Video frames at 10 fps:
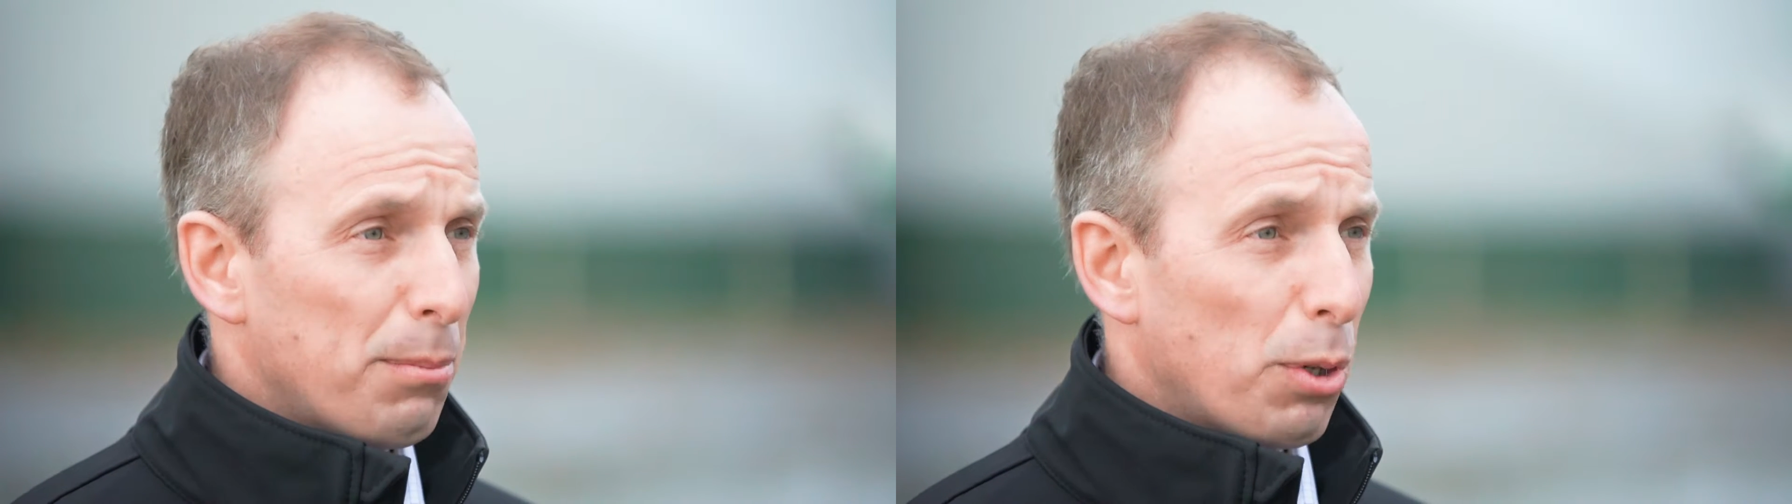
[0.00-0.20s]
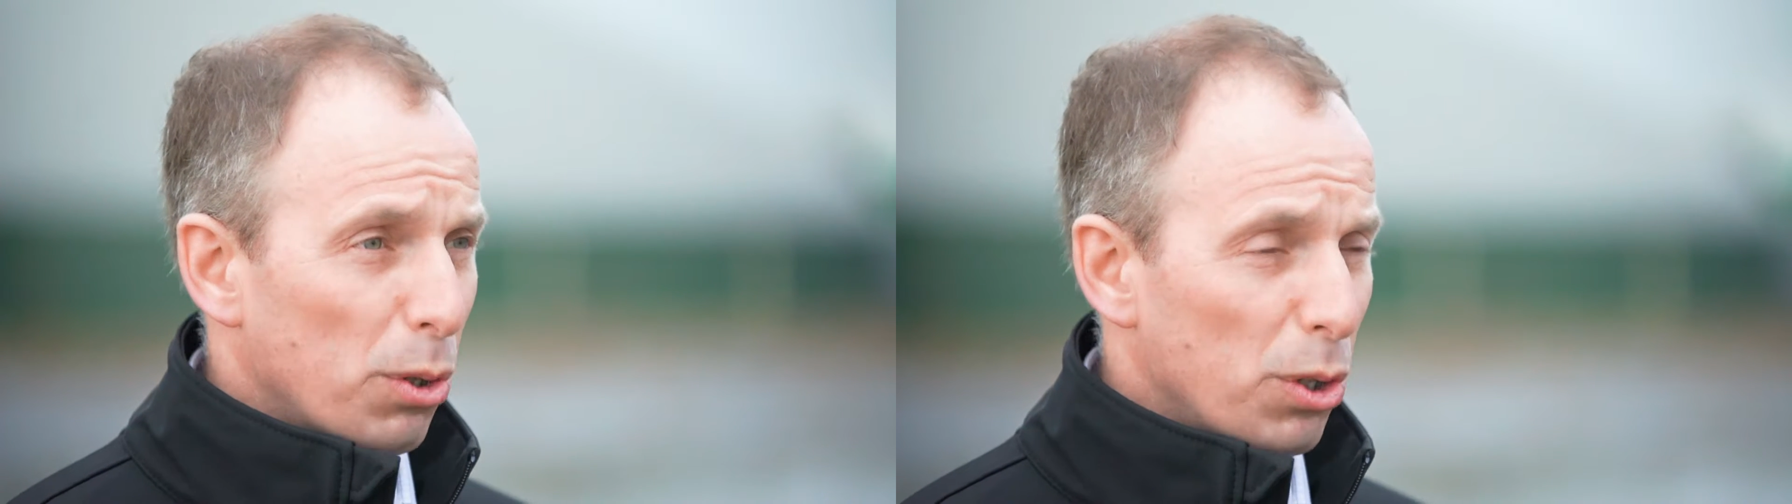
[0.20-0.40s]

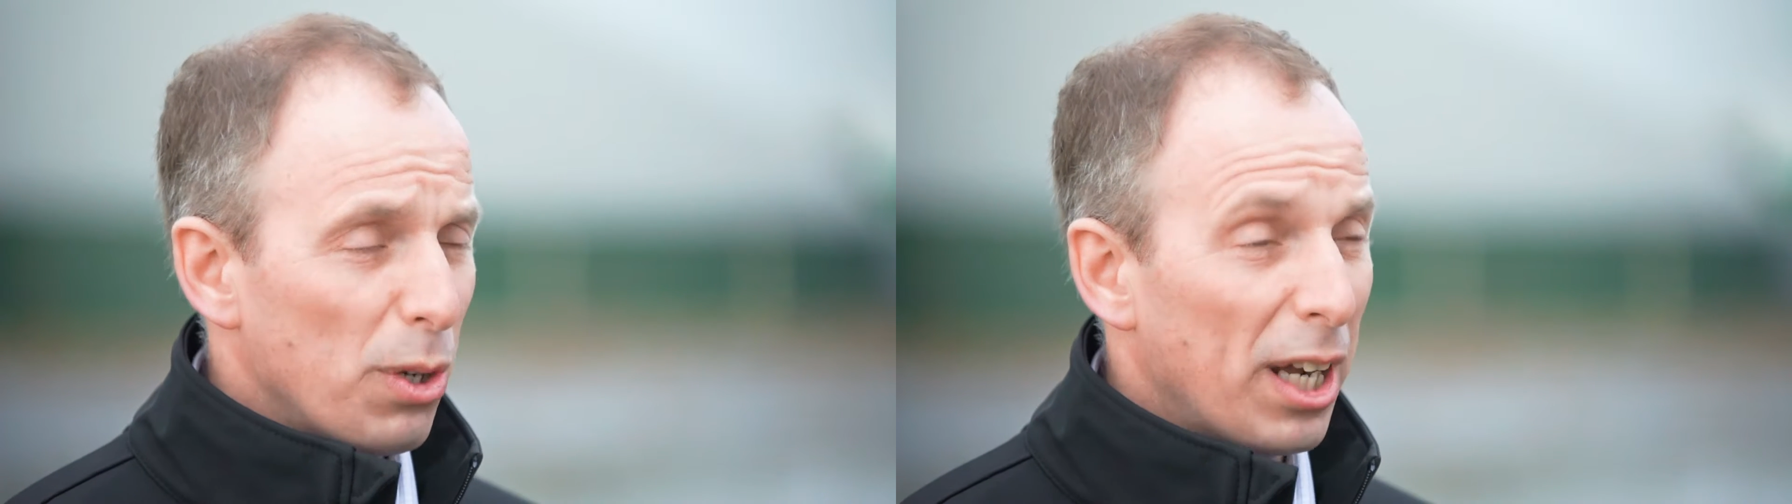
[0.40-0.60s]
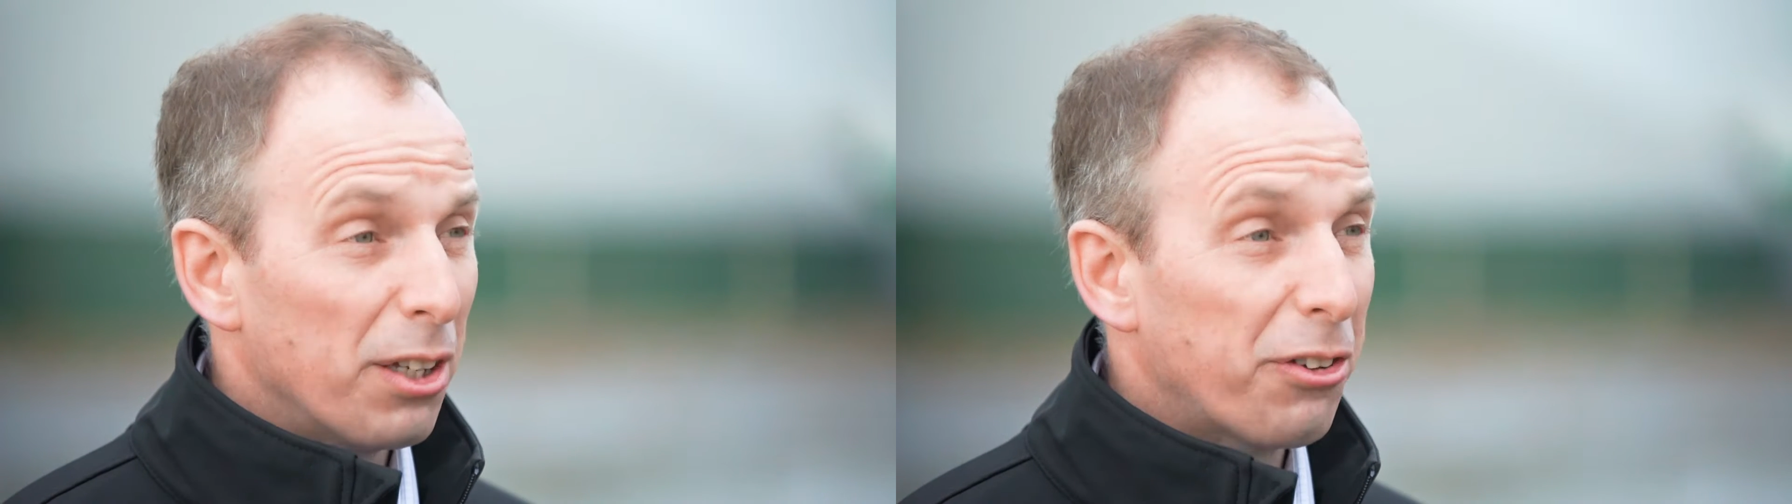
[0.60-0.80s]

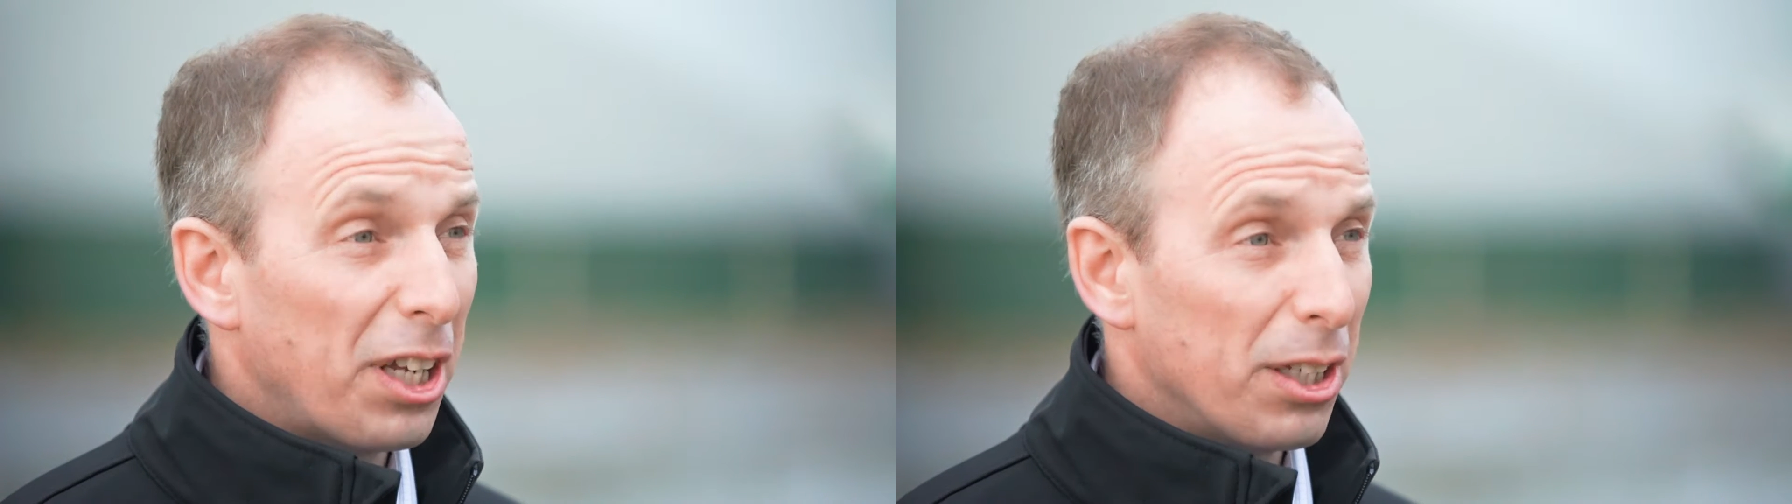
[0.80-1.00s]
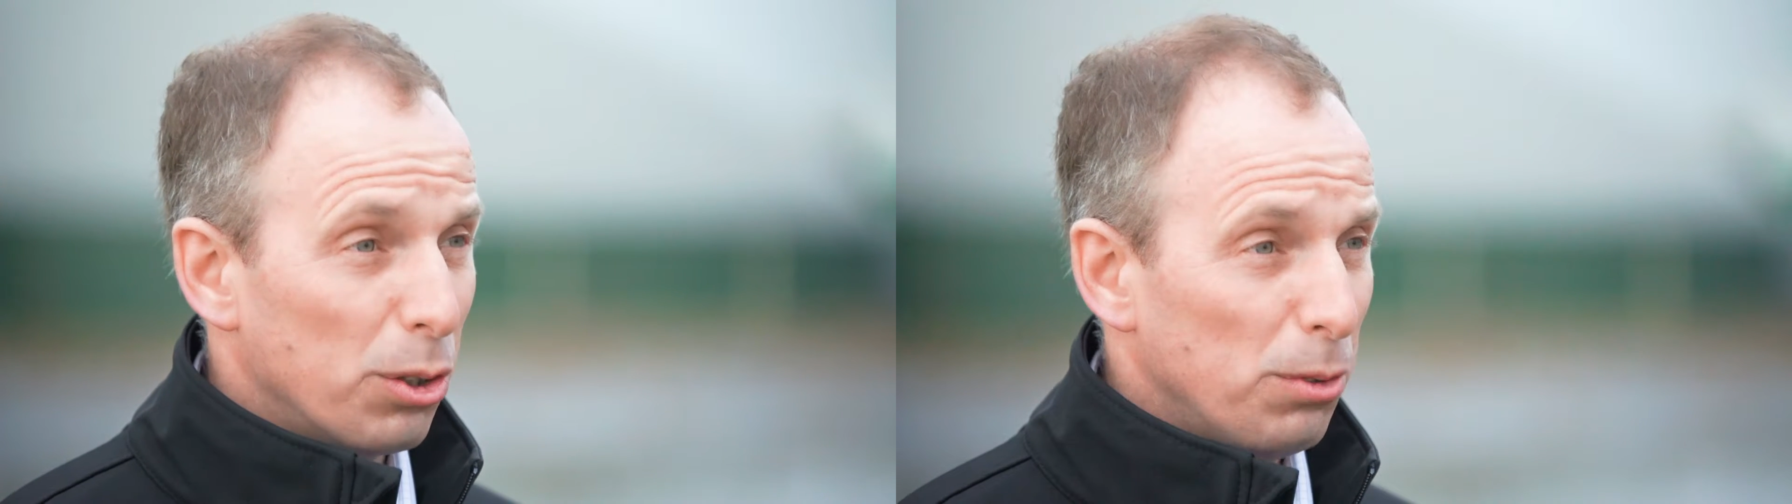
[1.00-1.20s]
Peru and
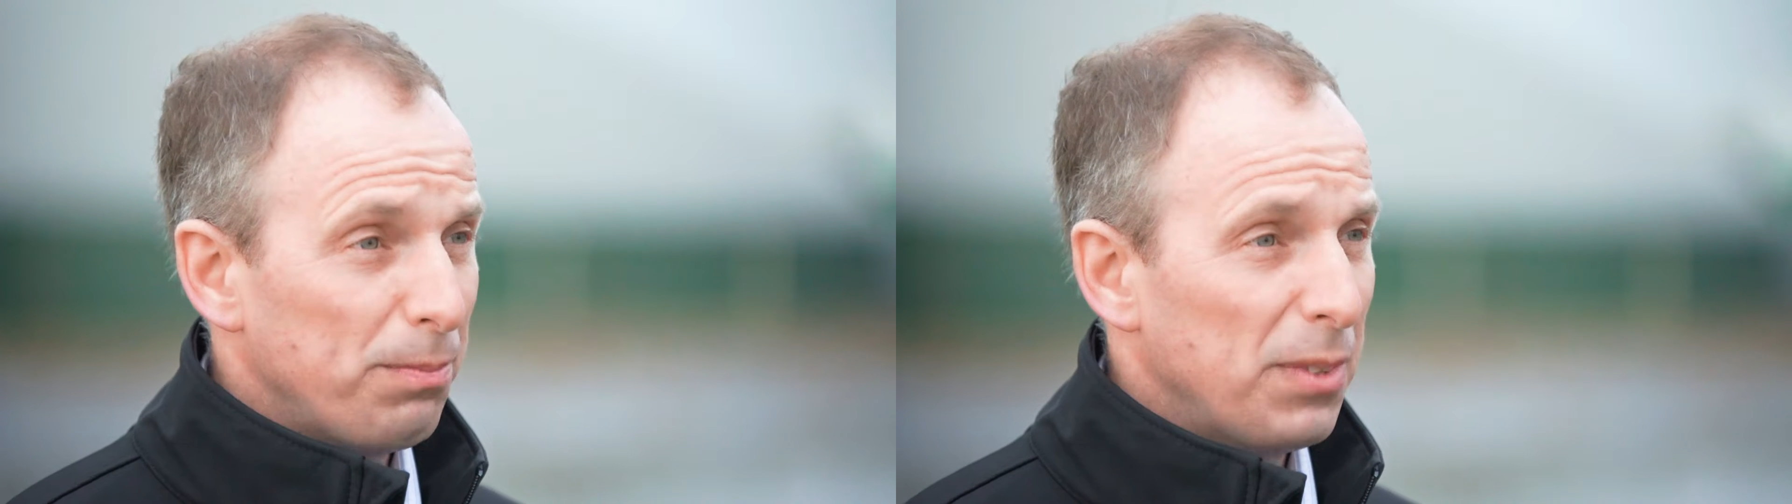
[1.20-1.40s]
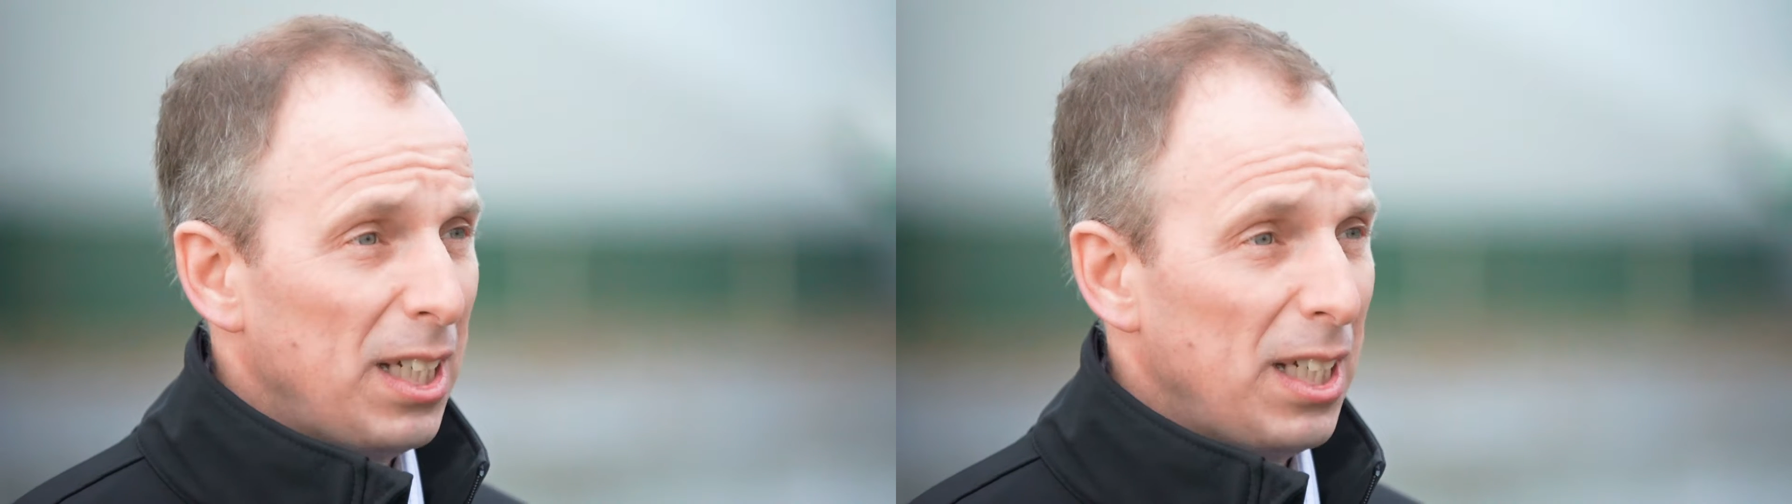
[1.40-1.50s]
Senegal.